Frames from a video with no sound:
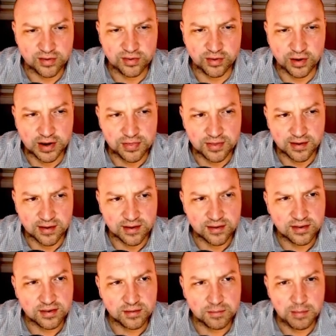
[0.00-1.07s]
let's look at
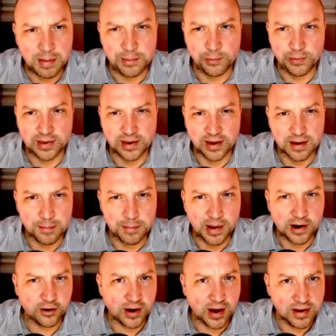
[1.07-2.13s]
this. Maybe we can get a
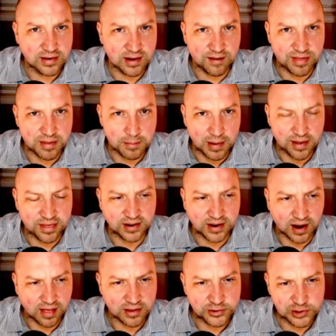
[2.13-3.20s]
better idea of the
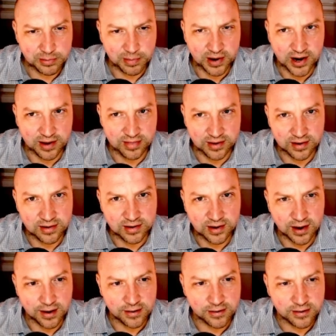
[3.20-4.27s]
methodology behind the
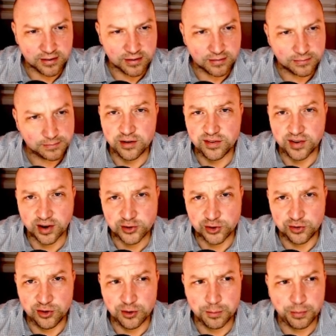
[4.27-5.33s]
indicator. Here in
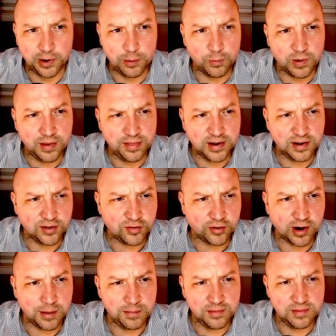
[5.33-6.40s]
section 2.1, they
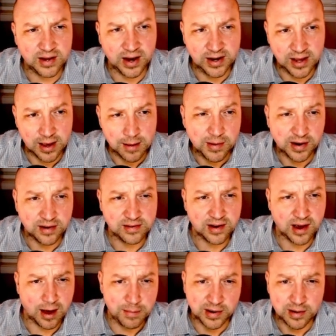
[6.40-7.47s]
describe dynamic
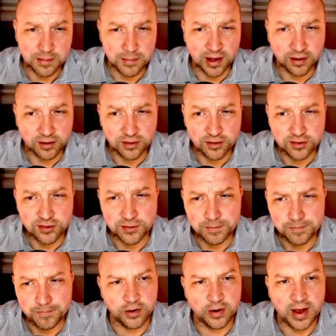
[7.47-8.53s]
topic models.
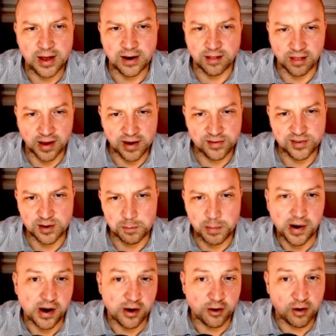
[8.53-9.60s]
They're analyzing
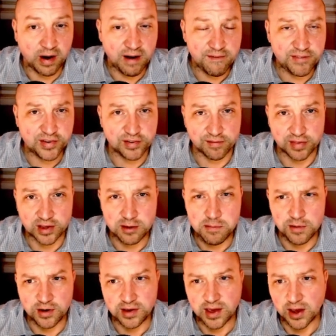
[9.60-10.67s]
paragraphs of the
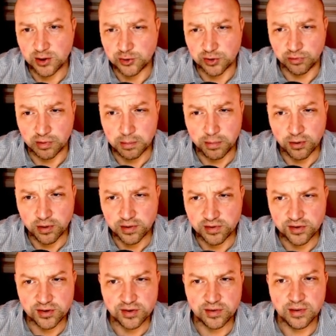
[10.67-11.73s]
communication
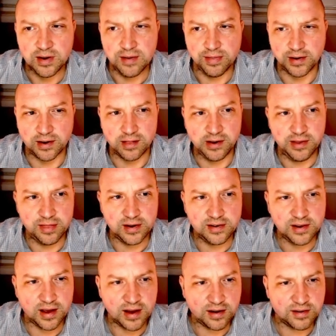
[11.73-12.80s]
reports. They clean the
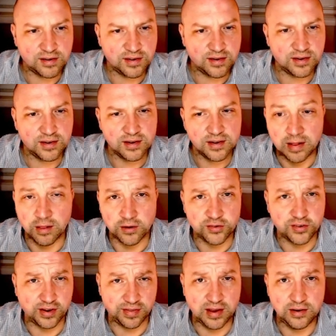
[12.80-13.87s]
text, and it
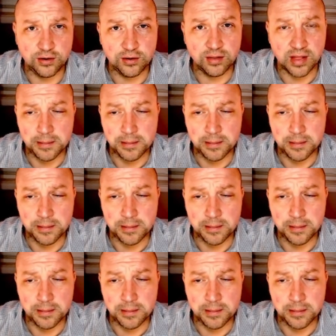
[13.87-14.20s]
looks like they do